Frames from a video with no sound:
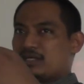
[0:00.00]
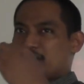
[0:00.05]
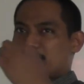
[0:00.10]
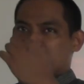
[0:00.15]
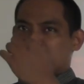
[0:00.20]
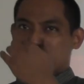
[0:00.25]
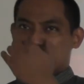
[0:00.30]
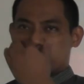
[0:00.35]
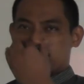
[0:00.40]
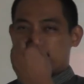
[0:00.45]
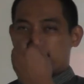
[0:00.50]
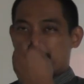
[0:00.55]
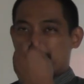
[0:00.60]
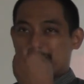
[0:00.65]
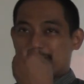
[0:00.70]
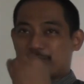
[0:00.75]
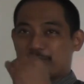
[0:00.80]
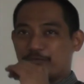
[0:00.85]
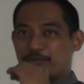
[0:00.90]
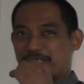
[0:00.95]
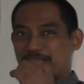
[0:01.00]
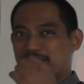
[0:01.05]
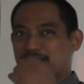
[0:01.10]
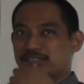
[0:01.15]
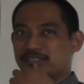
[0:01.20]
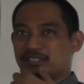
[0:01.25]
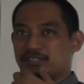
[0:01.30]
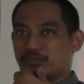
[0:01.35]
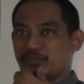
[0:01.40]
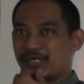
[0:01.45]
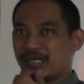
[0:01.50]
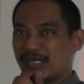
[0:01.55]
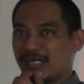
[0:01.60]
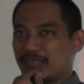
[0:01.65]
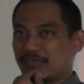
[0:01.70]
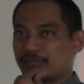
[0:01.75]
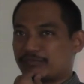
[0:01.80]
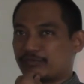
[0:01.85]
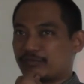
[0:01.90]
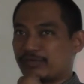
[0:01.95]
Because normally for validation, you
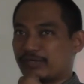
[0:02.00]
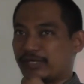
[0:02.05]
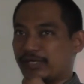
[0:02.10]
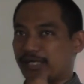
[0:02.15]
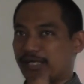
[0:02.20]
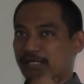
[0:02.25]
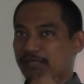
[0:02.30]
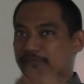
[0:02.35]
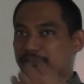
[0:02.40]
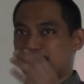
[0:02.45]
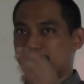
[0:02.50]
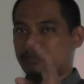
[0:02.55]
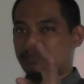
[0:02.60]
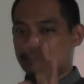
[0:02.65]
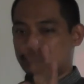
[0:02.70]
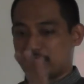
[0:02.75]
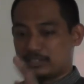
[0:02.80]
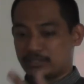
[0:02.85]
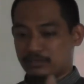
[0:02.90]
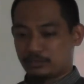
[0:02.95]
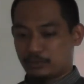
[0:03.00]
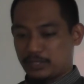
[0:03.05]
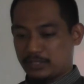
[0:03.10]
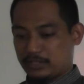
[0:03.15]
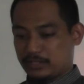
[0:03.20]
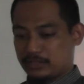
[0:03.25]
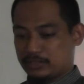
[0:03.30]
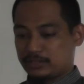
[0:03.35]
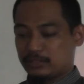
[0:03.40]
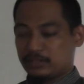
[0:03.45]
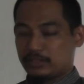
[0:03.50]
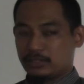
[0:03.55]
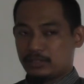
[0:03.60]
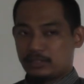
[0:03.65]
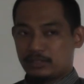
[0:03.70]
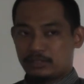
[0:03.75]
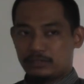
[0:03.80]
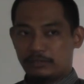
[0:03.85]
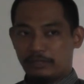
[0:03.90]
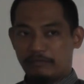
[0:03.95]
have to have several things. One is
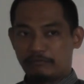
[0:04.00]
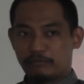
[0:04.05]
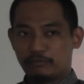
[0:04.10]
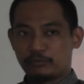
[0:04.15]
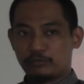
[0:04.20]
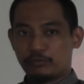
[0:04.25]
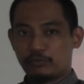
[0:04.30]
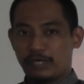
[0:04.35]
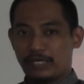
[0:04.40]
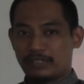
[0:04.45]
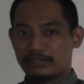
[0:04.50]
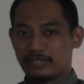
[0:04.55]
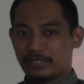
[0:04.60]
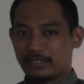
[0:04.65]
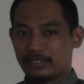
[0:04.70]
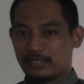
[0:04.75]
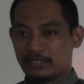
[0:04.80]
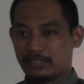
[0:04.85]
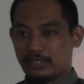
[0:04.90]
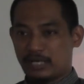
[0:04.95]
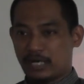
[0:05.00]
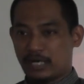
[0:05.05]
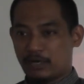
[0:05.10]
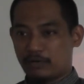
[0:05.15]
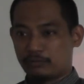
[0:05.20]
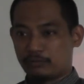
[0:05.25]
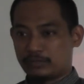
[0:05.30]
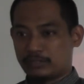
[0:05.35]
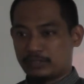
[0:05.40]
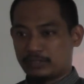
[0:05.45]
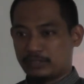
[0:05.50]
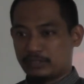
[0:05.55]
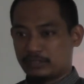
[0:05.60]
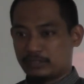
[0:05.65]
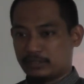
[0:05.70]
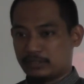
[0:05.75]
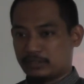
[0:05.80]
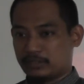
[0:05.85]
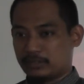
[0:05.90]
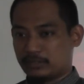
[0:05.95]
you have to know exactly how
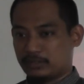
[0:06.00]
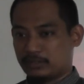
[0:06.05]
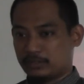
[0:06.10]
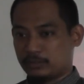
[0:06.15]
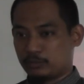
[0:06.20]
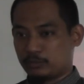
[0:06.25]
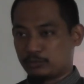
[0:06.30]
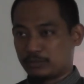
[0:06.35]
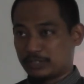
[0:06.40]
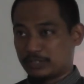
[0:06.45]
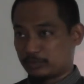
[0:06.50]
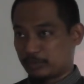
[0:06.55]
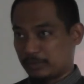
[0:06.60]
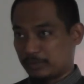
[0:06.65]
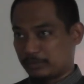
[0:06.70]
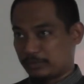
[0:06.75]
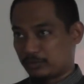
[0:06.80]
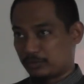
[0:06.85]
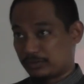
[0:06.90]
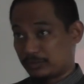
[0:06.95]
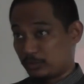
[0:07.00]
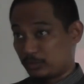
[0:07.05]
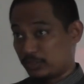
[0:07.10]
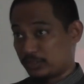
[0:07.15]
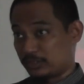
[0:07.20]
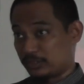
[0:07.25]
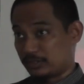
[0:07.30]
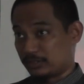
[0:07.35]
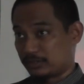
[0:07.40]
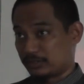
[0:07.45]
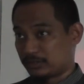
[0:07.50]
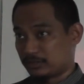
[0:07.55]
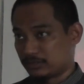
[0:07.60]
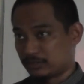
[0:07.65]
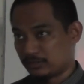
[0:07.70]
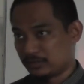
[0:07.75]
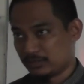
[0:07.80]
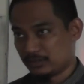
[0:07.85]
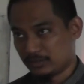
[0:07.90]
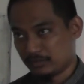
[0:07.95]
they do the experiment or simulation.
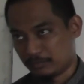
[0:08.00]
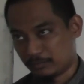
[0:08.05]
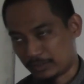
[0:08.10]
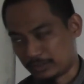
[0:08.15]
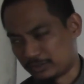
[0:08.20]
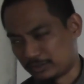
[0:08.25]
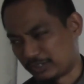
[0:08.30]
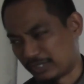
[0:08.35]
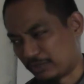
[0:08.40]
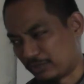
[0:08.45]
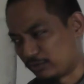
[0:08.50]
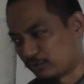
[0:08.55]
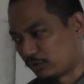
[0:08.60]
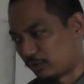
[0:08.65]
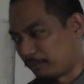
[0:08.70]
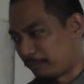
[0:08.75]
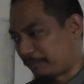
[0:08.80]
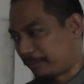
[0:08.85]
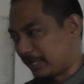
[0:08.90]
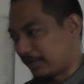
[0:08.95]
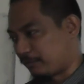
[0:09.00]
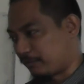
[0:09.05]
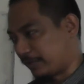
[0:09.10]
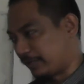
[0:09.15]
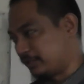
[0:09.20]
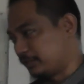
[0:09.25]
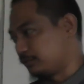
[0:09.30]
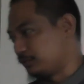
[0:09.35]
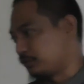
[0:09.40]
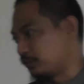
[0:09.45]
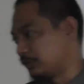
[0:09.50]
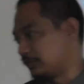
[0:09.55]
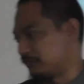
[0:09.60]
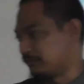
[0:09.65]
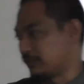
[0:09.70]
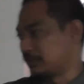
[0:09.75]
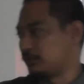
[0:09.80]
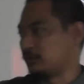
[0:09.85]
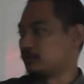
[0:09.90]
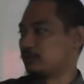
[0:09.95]
Because you cannot compare when you don't
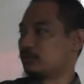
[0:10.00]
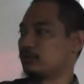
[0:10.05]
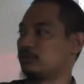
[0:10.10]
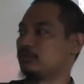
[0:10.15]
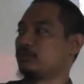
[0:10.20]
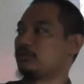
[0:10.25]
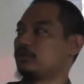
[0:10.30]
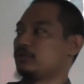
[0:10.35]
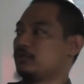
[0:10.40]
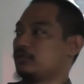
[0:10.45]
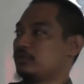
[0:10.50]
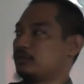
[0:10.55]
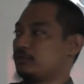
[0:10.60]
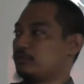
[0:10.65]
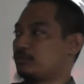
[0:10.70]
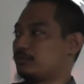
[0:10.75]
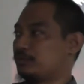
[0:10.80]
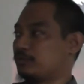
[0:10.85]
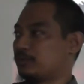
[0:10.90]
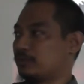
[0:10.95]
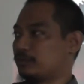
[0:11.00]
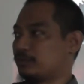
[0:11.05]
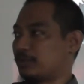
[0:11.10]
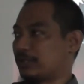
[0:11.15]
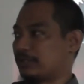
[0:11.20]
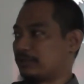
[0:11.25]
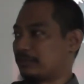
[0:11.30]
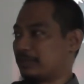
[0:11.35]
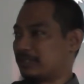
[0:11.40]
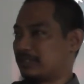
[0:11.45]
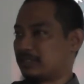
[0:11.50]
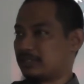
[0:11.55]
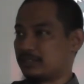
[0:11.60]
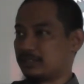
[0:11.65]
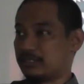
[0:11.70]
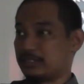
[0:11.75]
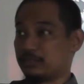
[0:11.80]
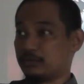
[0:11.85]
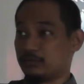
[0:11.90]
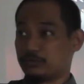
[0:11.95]
even know what material
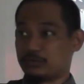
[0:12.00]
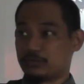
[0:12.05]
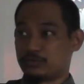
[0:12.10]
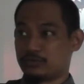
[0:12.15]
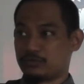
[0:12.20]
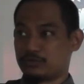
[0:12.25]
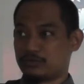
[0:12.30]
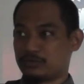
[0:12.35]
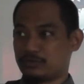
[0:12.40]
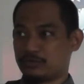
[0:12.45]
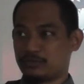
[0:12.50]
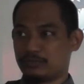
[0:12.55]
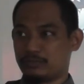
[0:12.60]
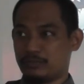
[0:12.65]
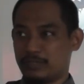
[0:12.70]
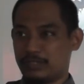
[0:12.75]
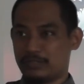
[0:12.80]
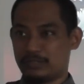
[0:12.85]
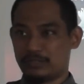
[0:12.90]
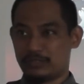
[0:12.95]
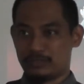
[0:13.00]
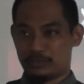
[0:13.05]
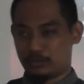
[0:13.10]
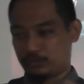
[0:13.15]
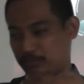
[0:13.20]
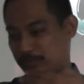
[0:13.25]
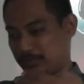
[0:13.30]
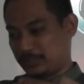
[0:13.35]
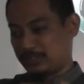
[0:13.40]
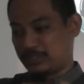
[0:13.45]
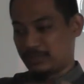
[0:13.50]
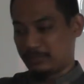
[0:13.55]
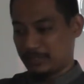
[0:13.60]
they use. Meaning it should be the same